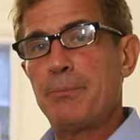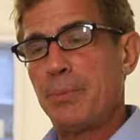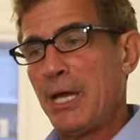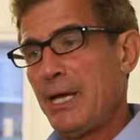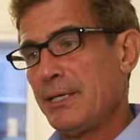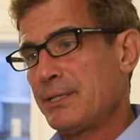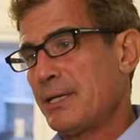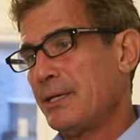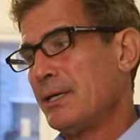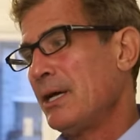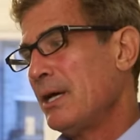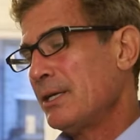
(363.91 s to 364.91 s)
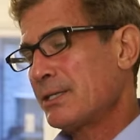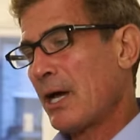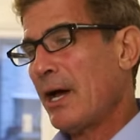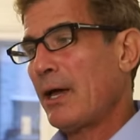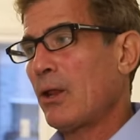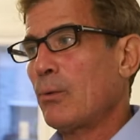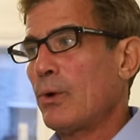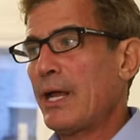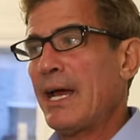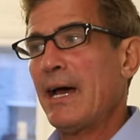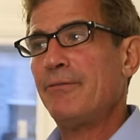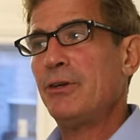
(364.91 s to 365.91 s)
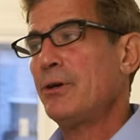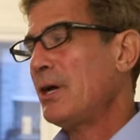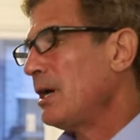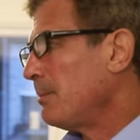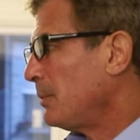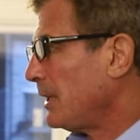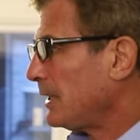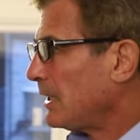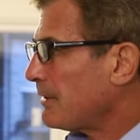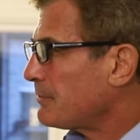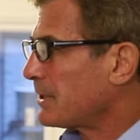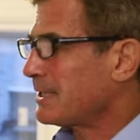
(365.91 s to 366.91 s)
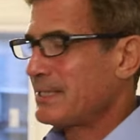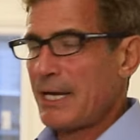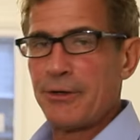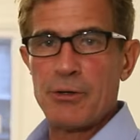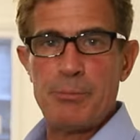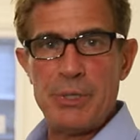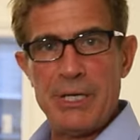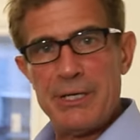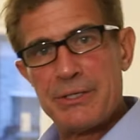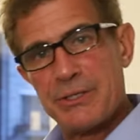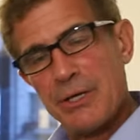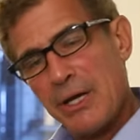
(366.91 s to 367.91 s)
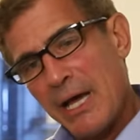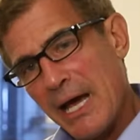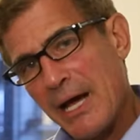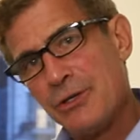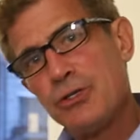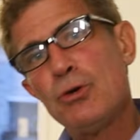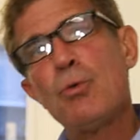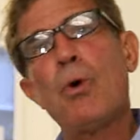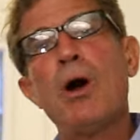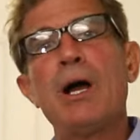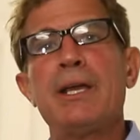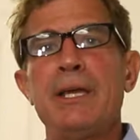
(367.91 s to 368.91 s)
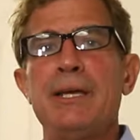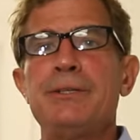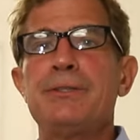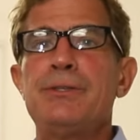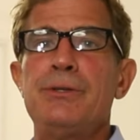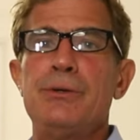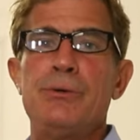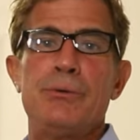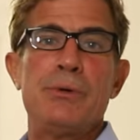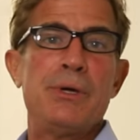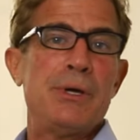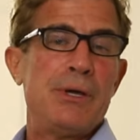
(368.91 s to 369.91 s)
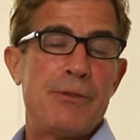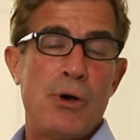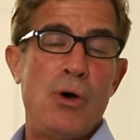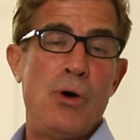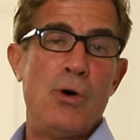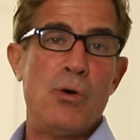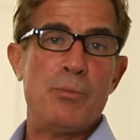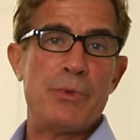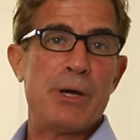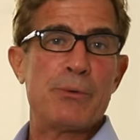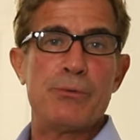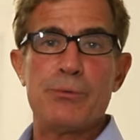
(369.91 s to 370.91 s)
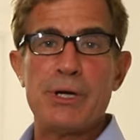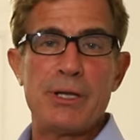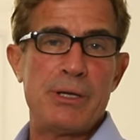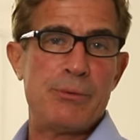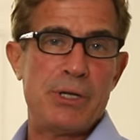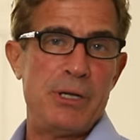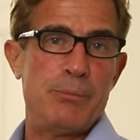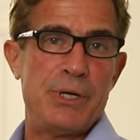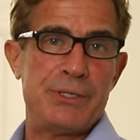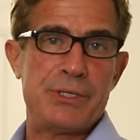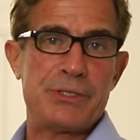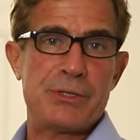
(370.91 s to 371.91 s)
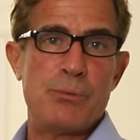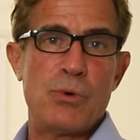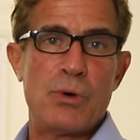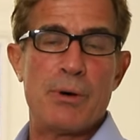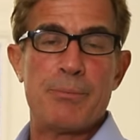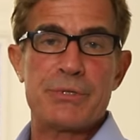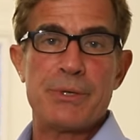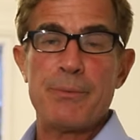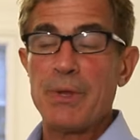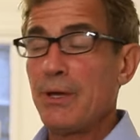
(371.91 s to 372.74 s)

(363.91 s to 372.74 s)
to paint and tile and what have you, but it gives a centerpiece as you walk into the home that really, really brings it some warmth.